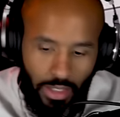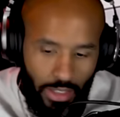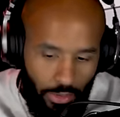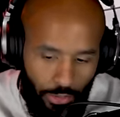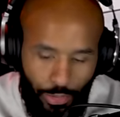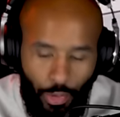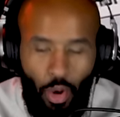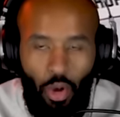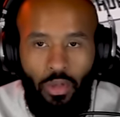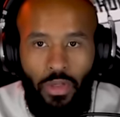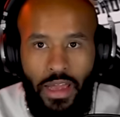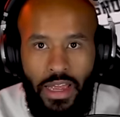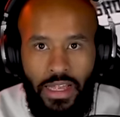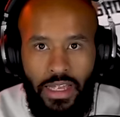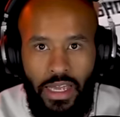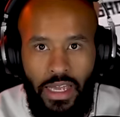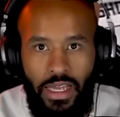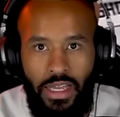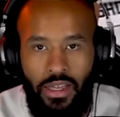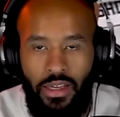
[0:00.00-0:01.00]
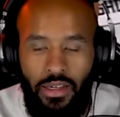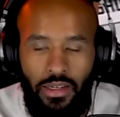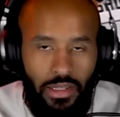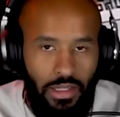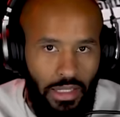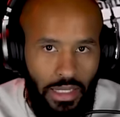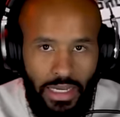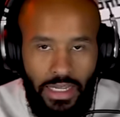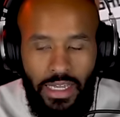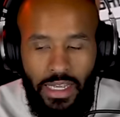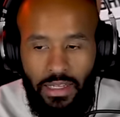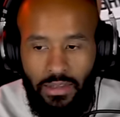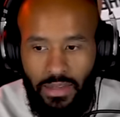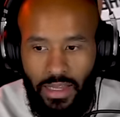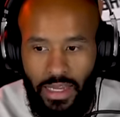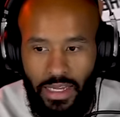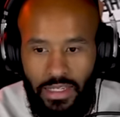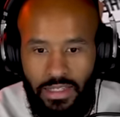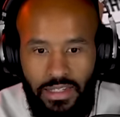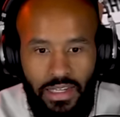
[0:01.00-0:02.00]
throw a leg kick
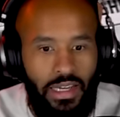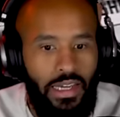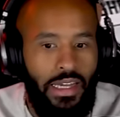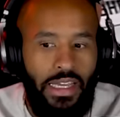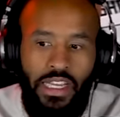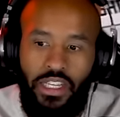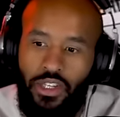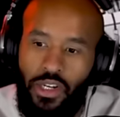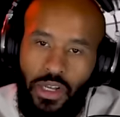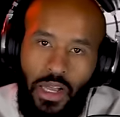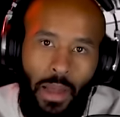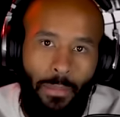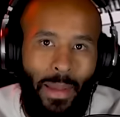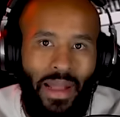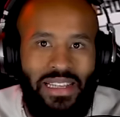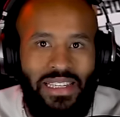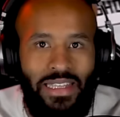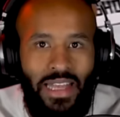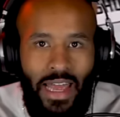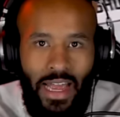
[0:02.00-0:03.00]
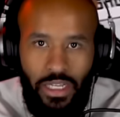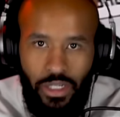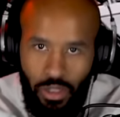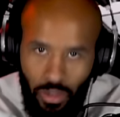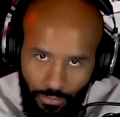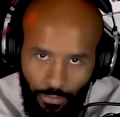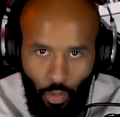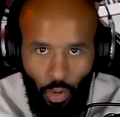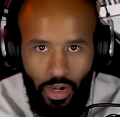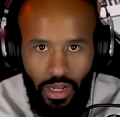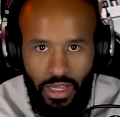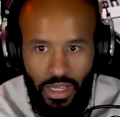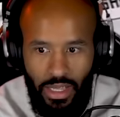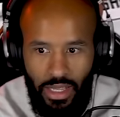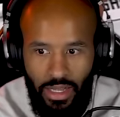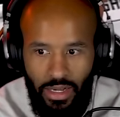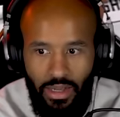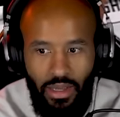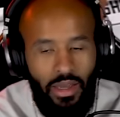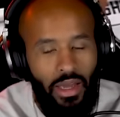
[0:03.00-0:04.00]
lands, he's gonna come back to the edge of the void
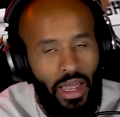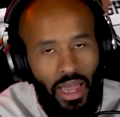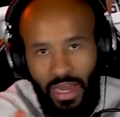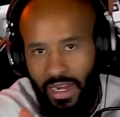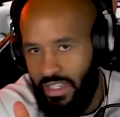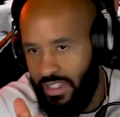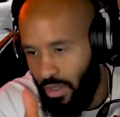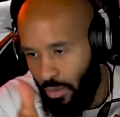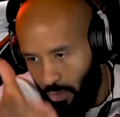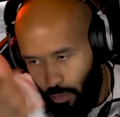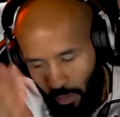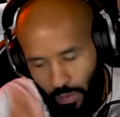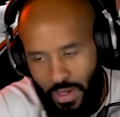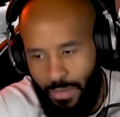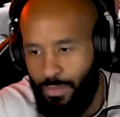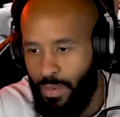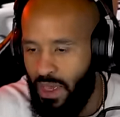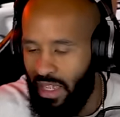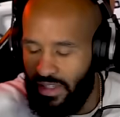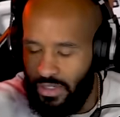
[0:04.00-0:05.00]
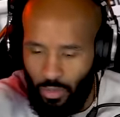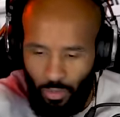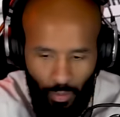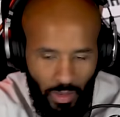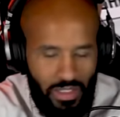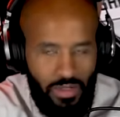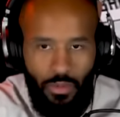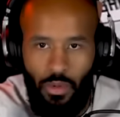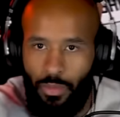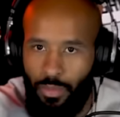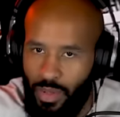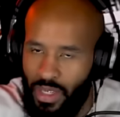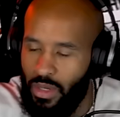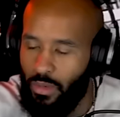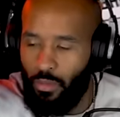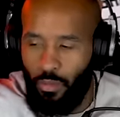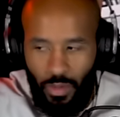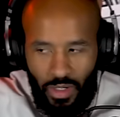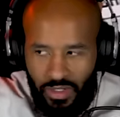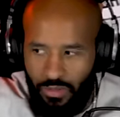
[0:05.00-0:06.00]
again, and it's a repeat, it's a rinse, repeat
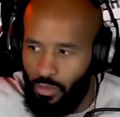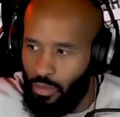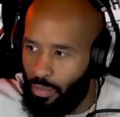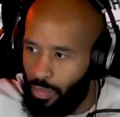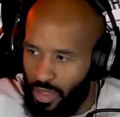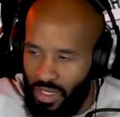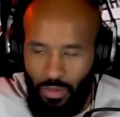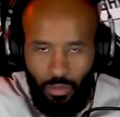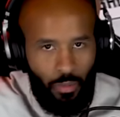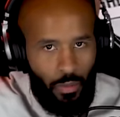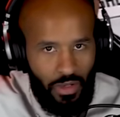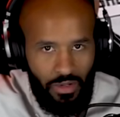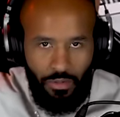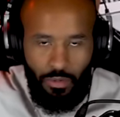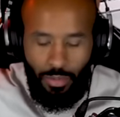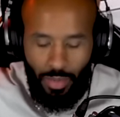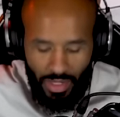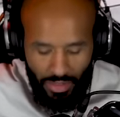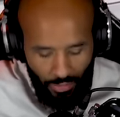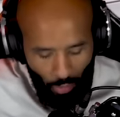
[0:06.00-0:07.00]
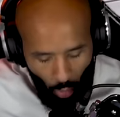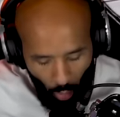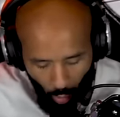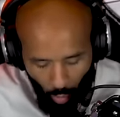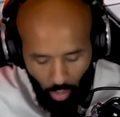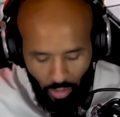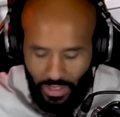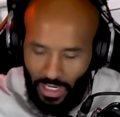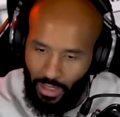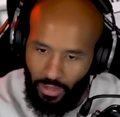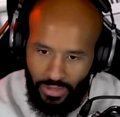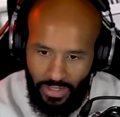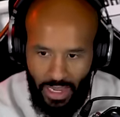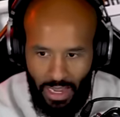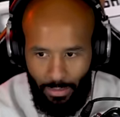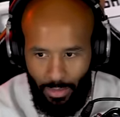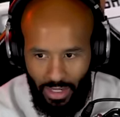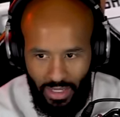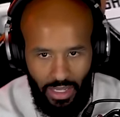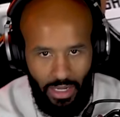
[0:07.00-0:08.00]
the whole entire
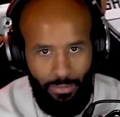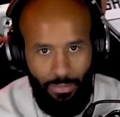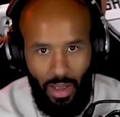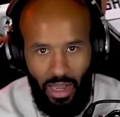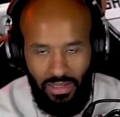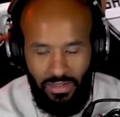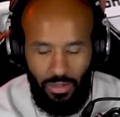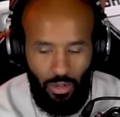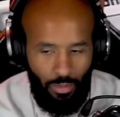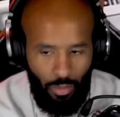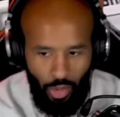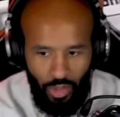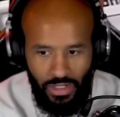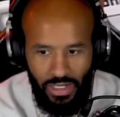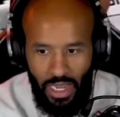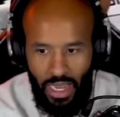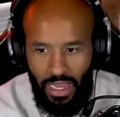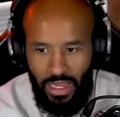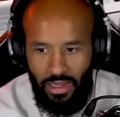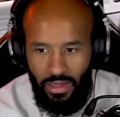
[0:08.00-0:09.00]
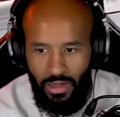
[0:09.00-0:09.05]
time in a kickboxing or Muay Thai.